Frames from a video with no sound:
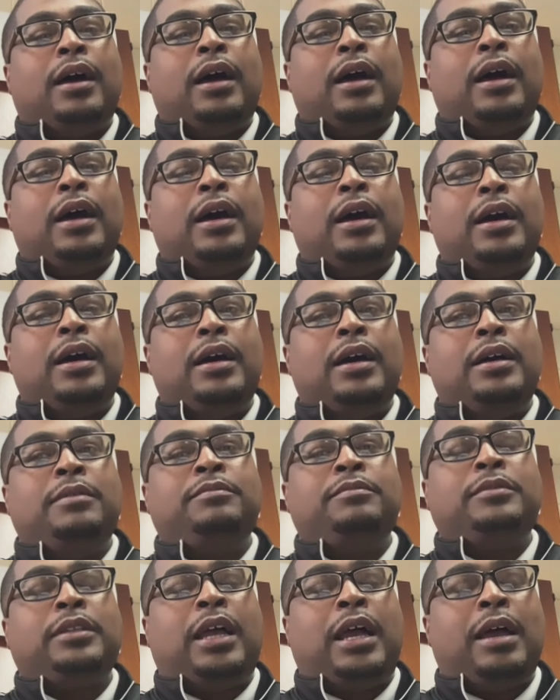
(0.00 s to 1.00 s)

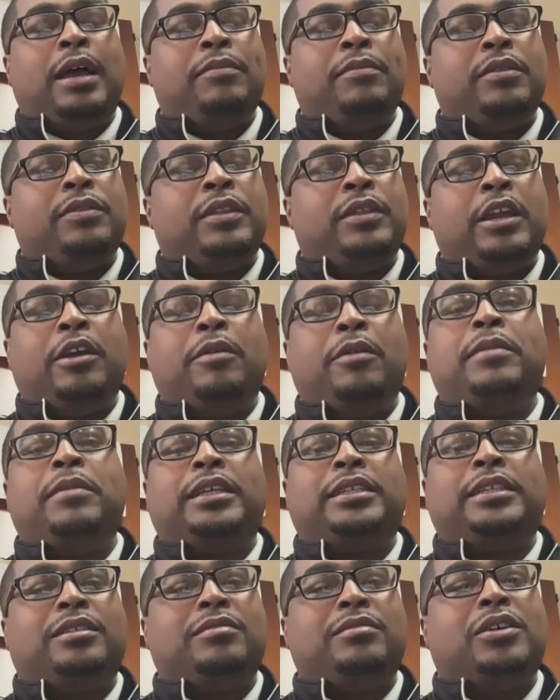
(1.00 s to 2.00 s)
Um, um, they're
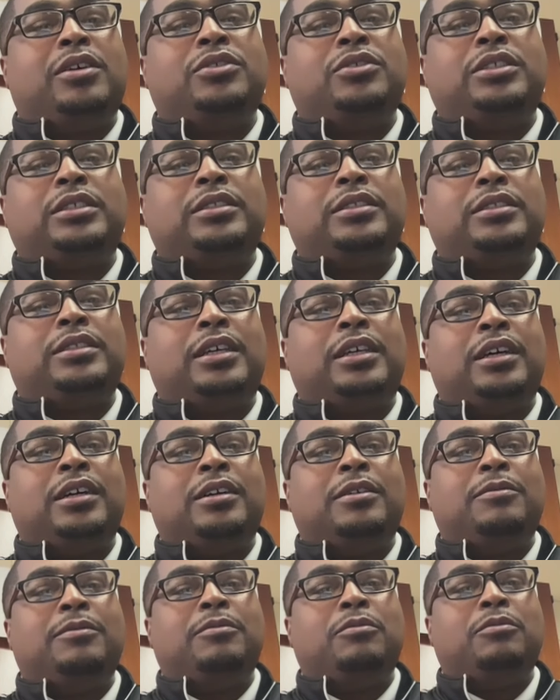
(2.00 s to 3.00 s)
mixed emotions.
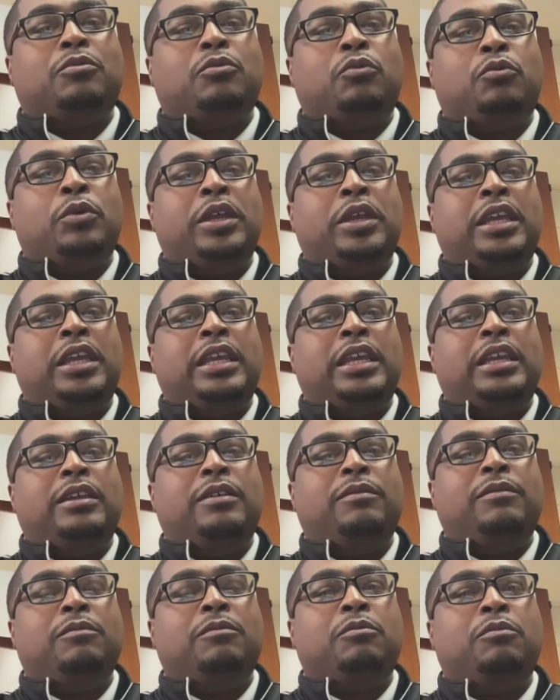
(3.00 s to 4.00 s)
Uh, we
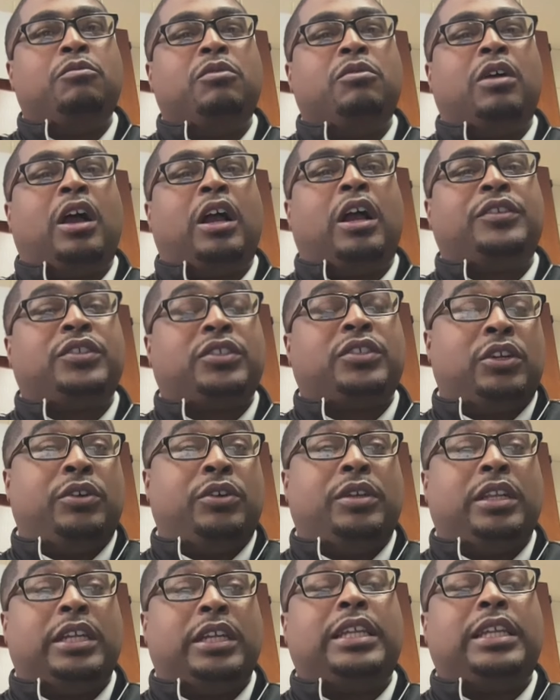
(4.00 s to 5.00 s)
are
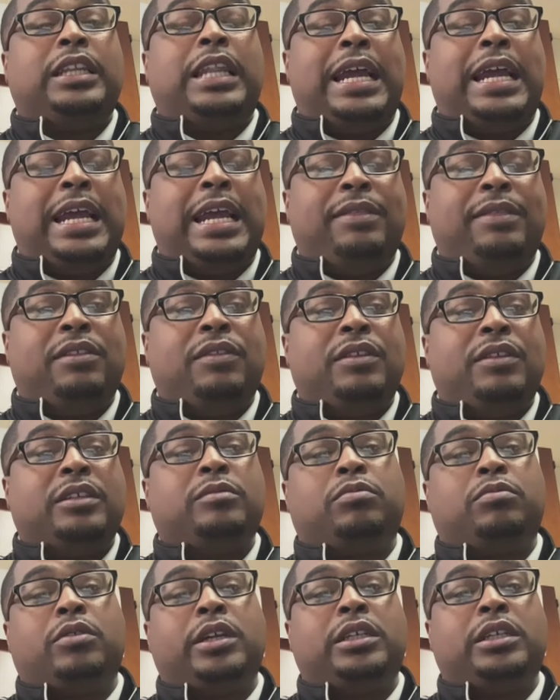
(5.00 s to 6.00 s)
certainly glad that this
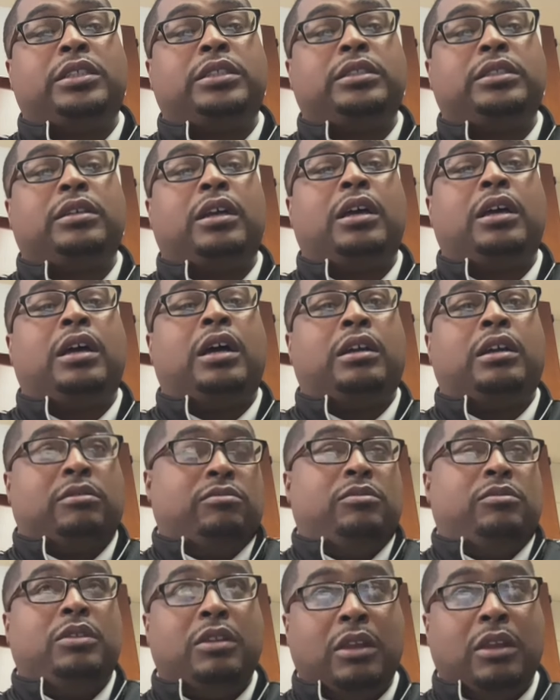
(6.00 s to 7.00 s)
brings, uh,
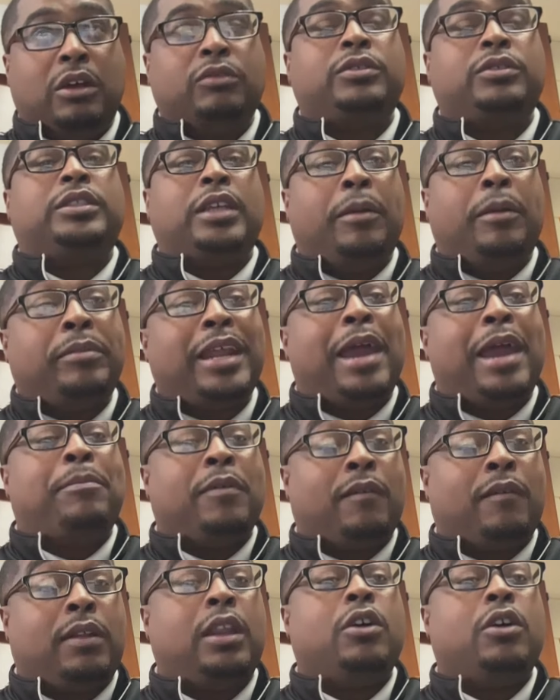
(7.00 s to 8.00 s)
you know, some type
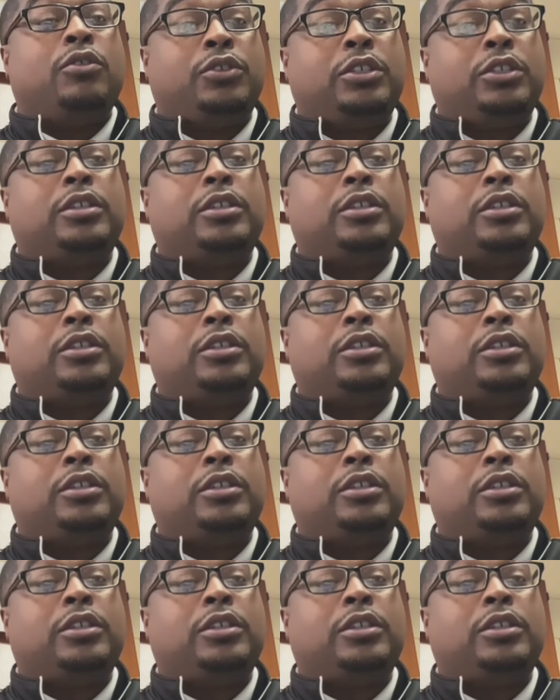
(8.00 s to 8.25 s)
of closure.